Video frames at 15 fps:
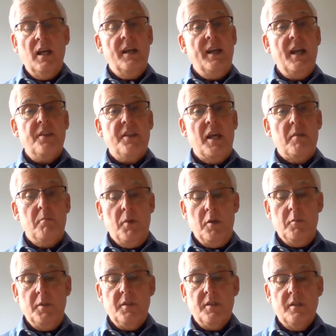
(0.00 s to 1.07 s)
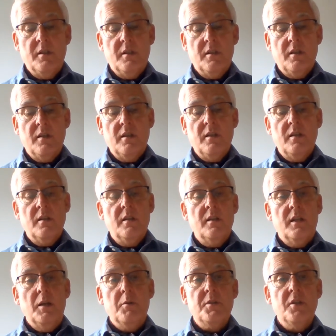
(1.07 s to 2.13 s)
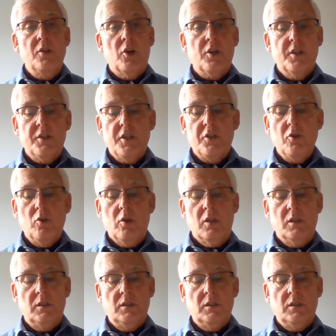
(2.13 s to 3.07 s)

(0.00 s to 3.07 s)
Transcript: at that moment there was a knock at the door.